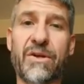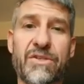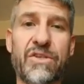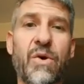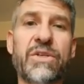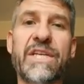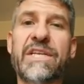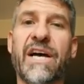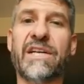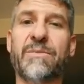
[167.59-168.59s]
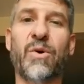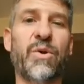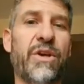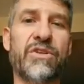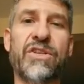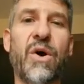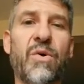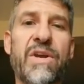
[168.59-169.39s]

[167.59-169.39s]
there's no deductible, there's no